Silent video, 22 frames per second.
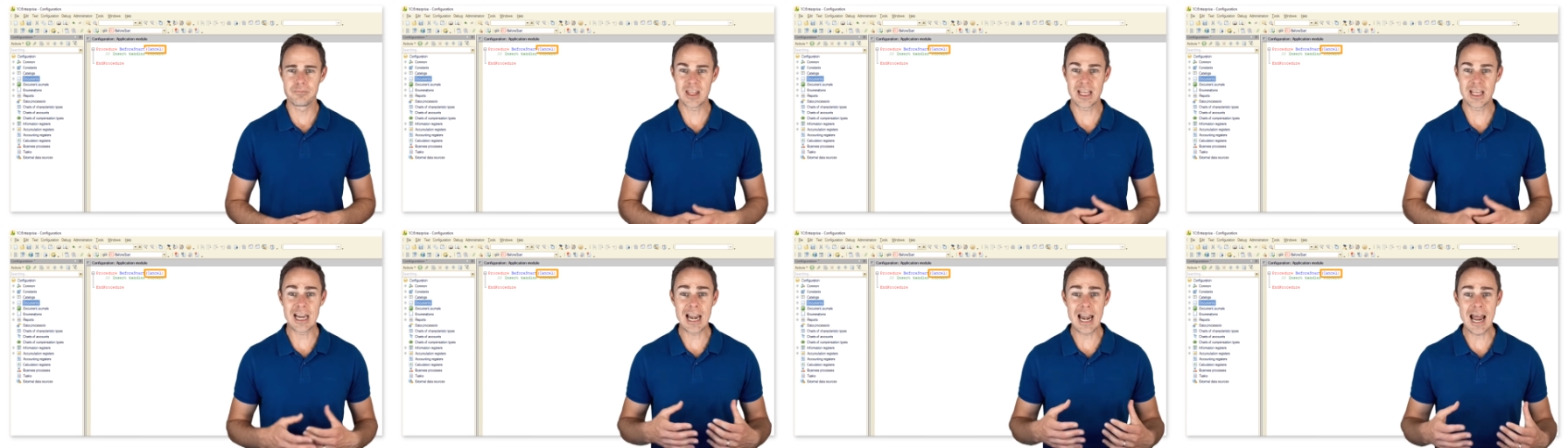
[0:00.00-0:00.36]

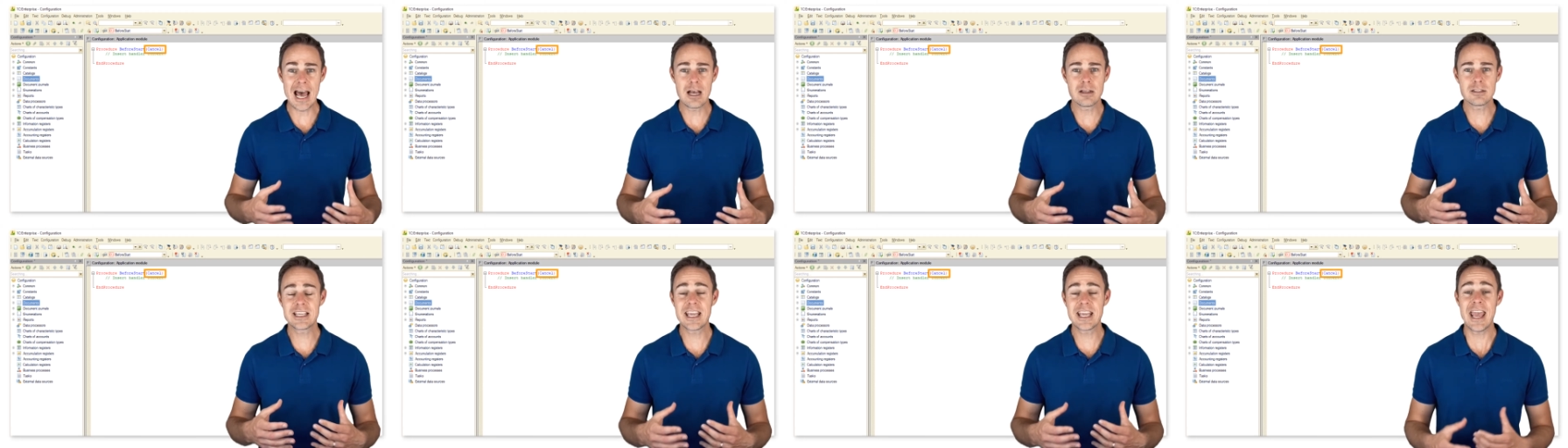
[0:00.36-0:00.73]
that
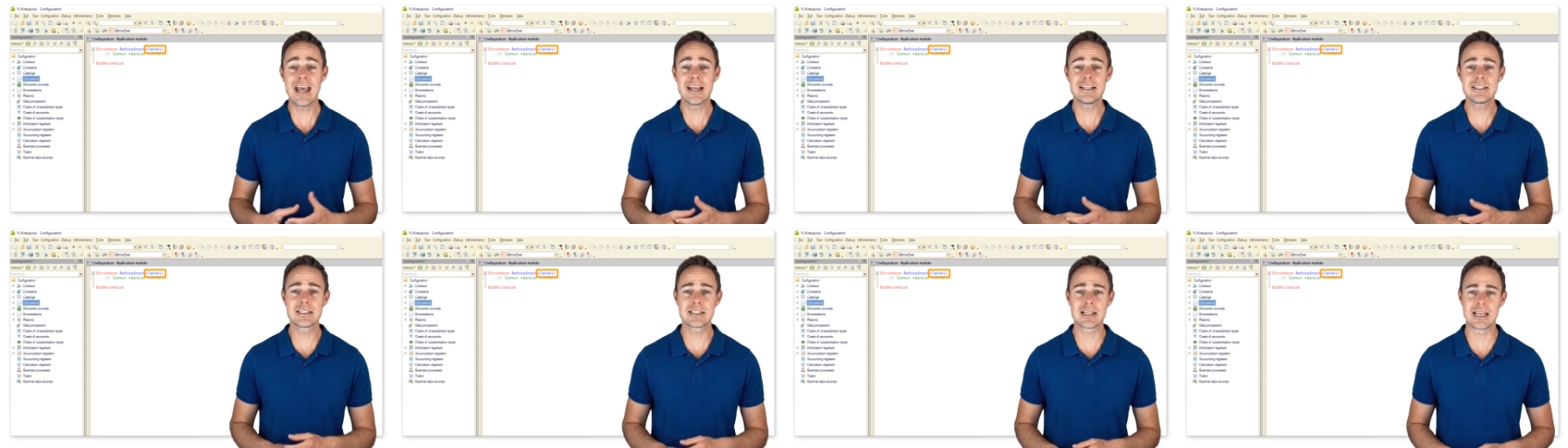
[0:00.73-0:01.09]
allows
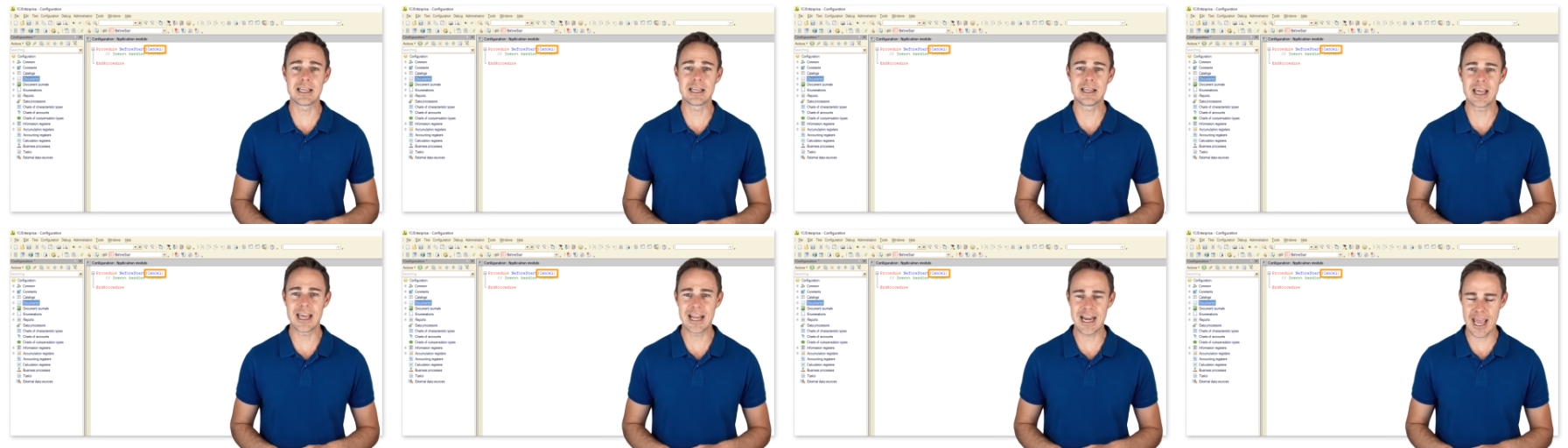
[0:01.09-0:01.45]

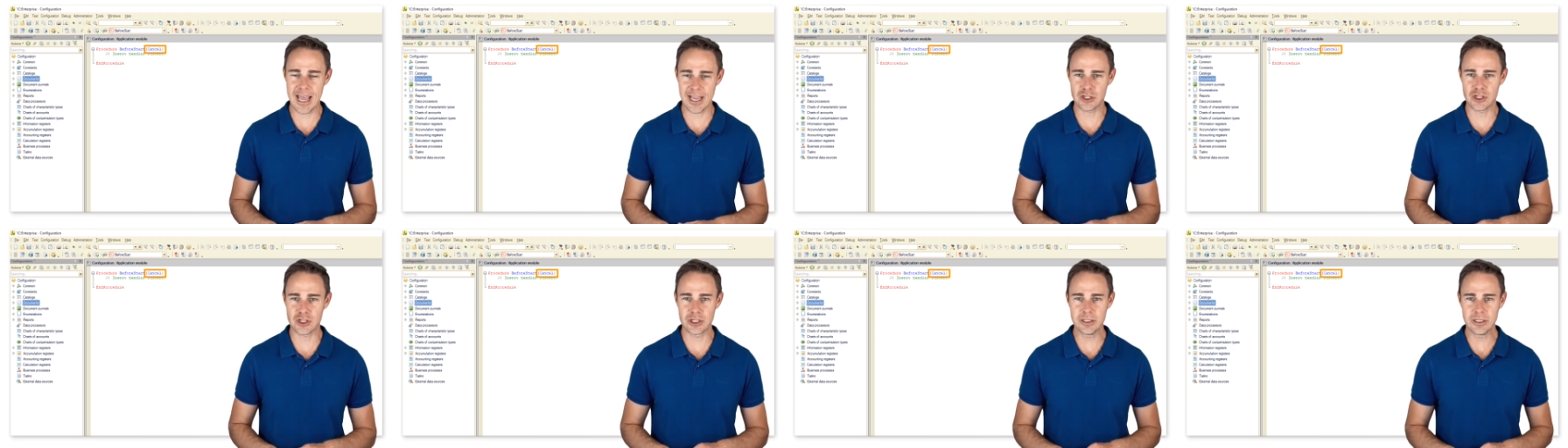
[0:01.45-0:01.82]
cancelling an
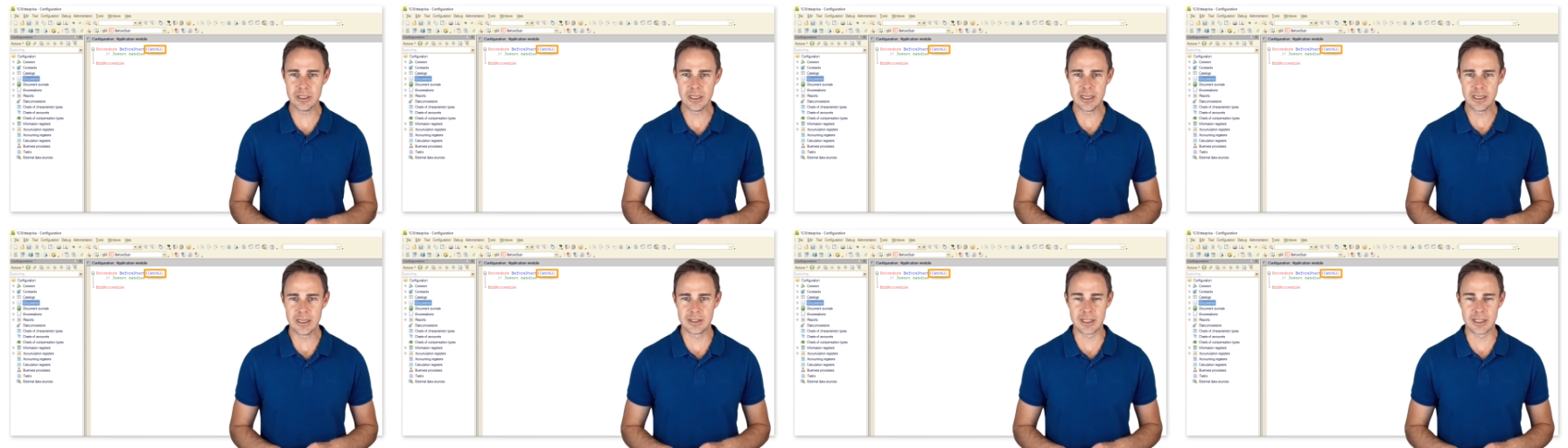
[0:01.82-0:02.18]
action
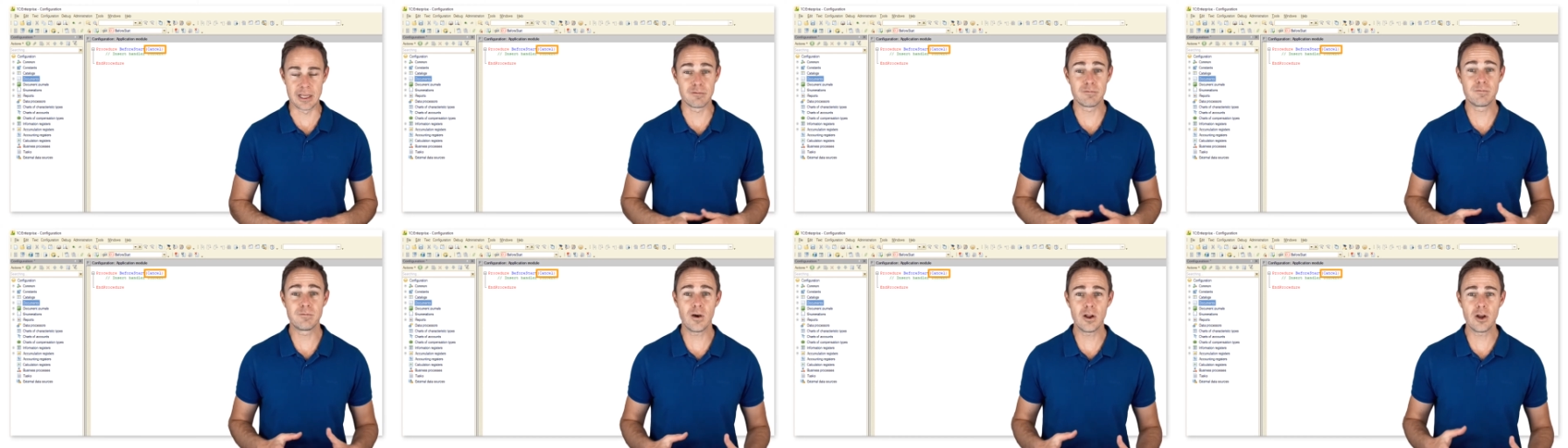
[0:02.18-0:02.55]

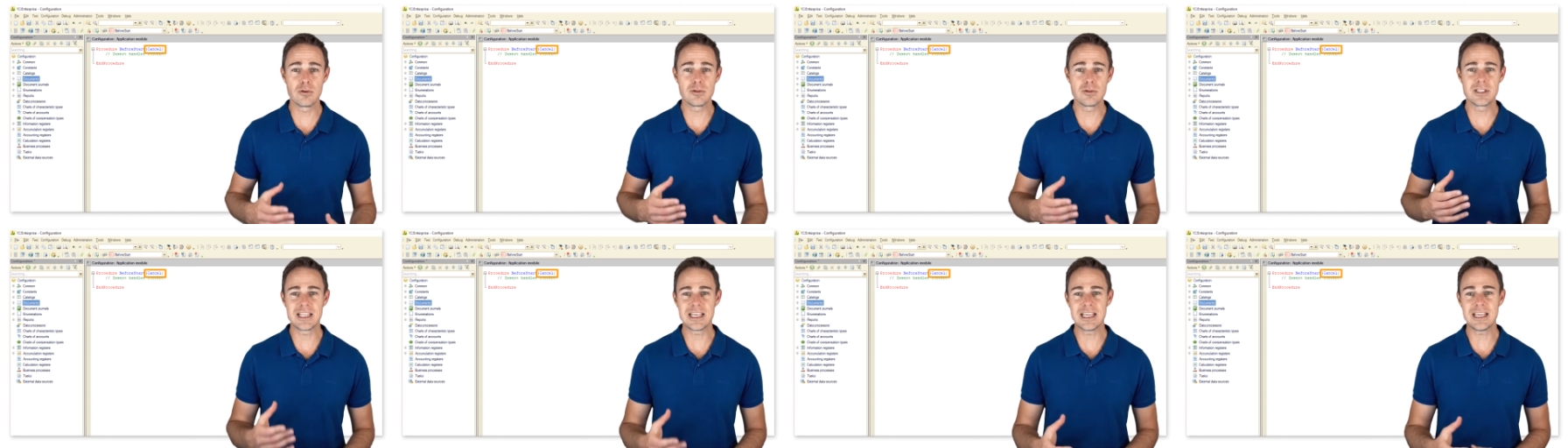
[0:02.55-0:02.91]
that
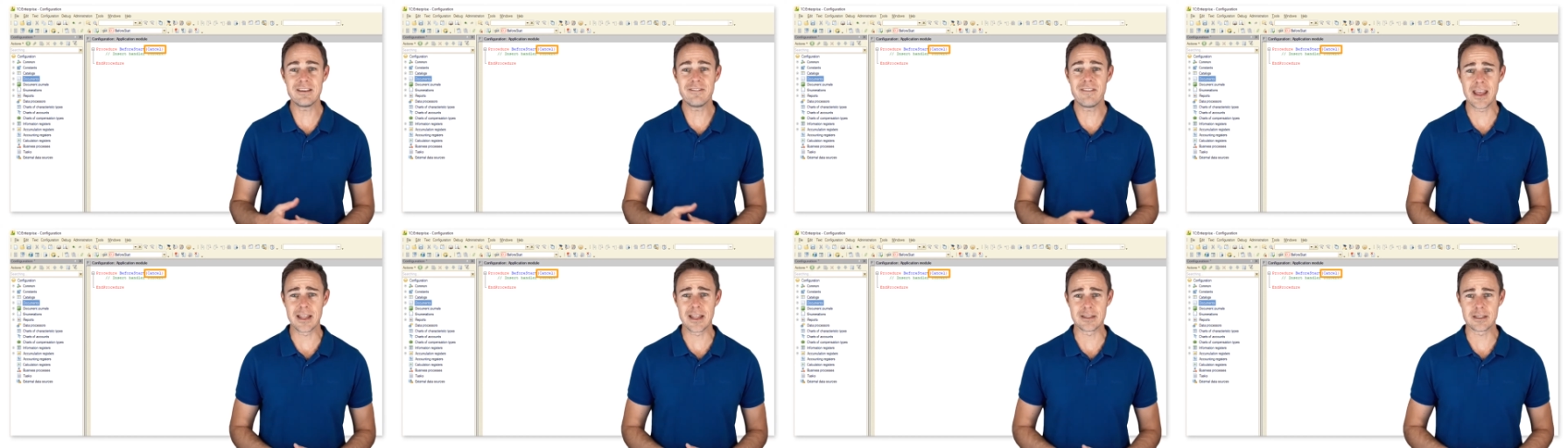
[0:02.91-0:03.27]
follows the
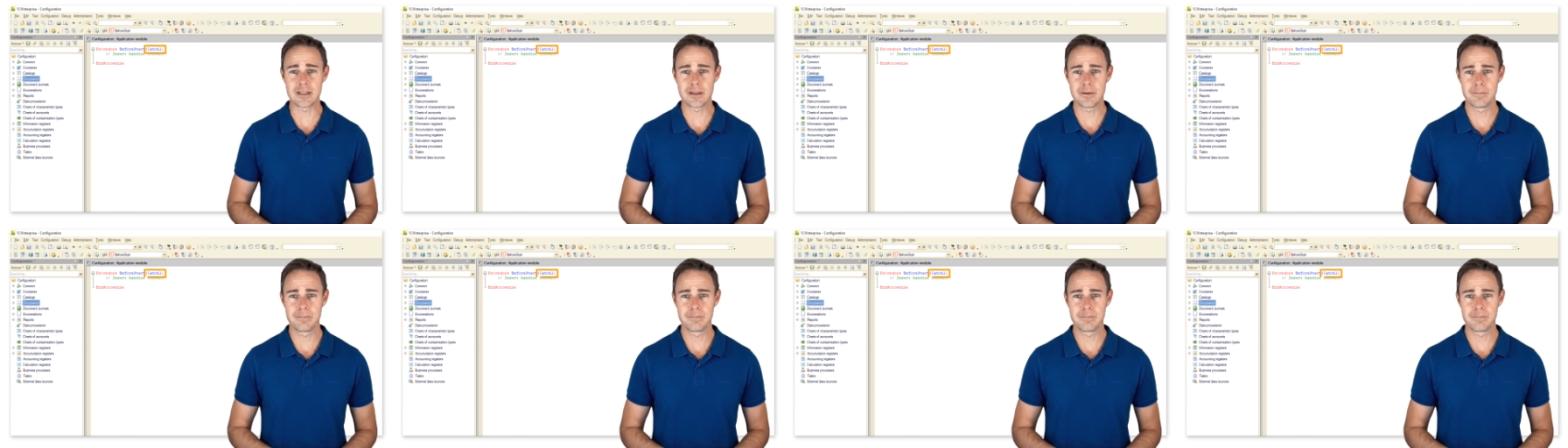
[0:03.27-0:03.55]
event.